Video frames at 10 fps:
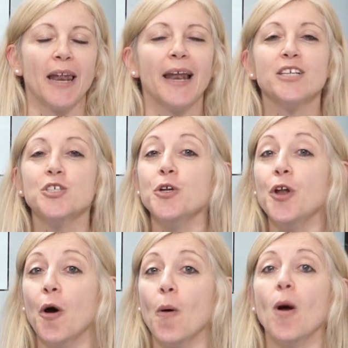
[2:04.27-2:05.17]
And as you
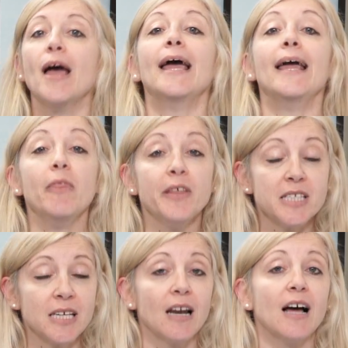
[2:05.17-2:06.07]
know, in
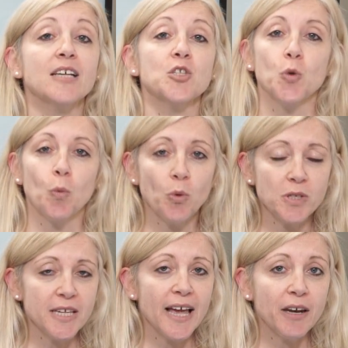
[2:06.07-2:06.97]
this class,
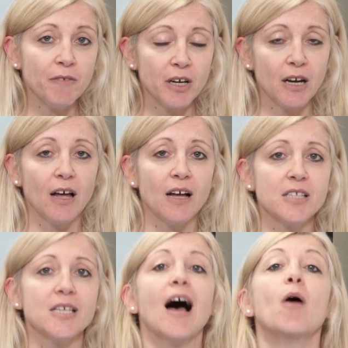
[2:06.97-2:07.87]
towards the end of the
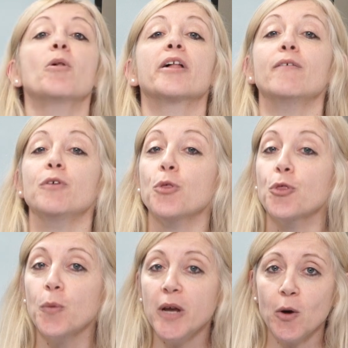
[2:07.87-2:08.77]
class, I will give you
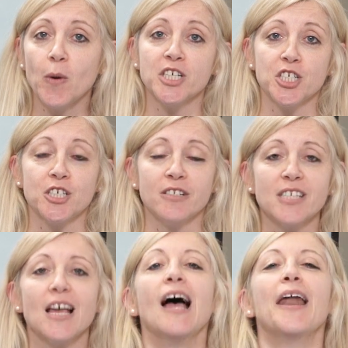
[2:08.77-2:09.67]
3
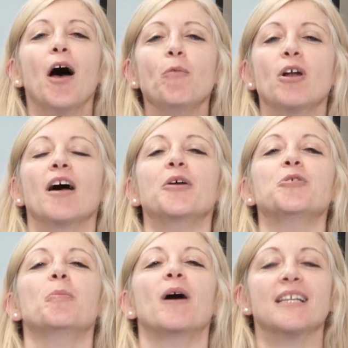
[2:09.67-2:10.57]
questions and I would like you
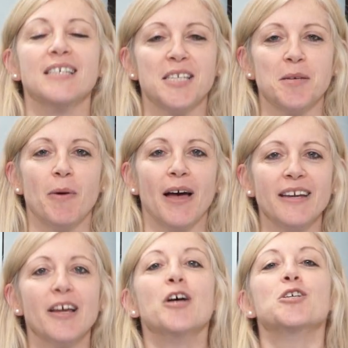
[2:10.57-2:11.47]
to
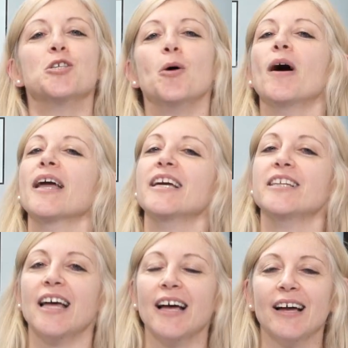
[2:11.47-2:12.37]
participate so I
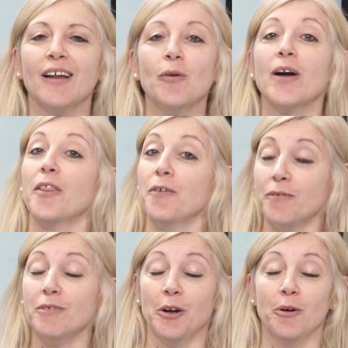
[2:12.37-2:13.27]
can look
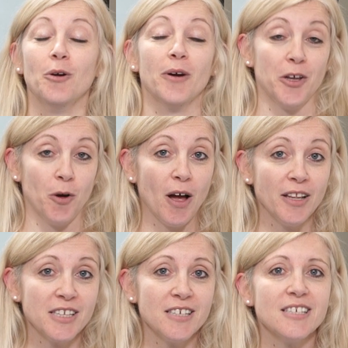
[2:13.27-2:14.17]
at your
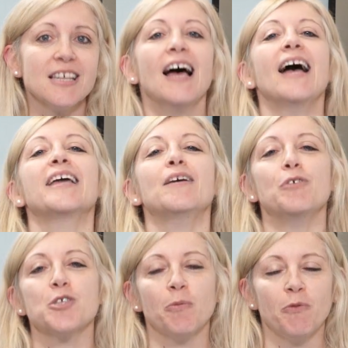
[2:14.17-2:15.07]
answers and give
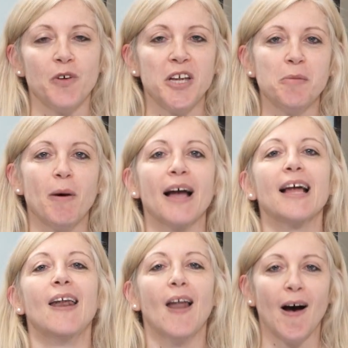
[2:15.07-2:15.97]
you some feedback
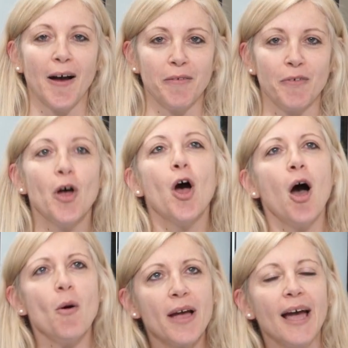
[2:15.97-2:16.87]
live.
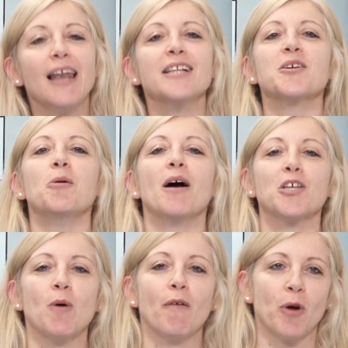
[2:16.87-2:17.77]
Okay, let's go back
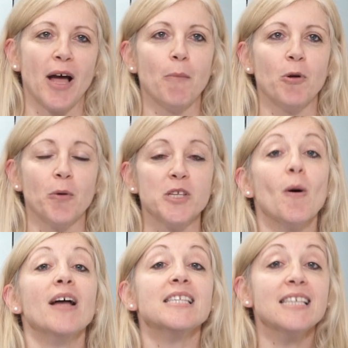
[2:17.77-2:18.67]
to our vocabulary. So
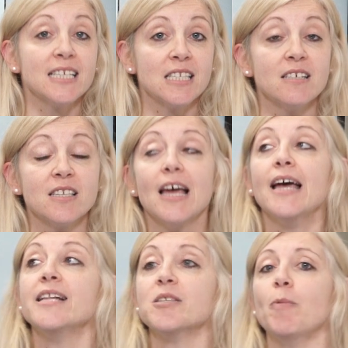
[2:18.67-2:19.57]
ancestors,
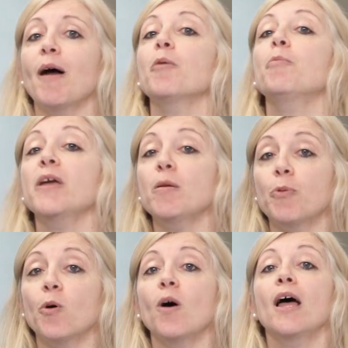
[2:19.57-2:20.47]
it's about the
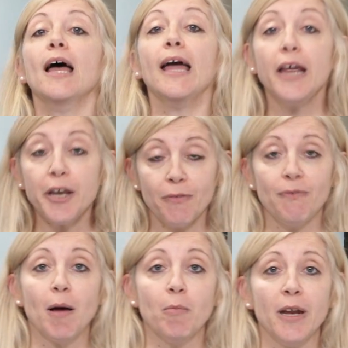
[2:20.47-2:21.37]
people in your
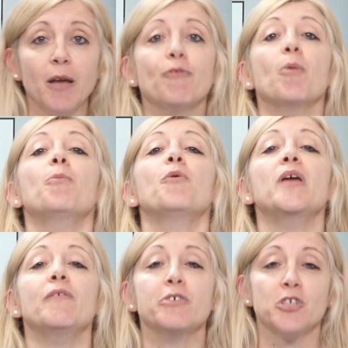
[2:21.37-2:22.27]
family from
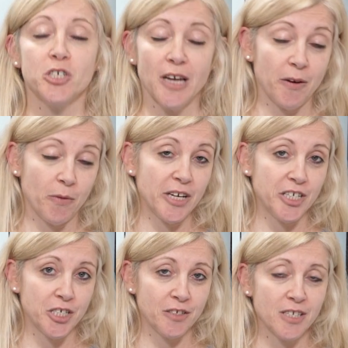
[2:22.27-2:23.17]
previous
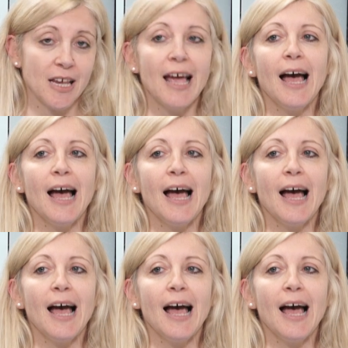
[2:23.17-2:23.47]
generations.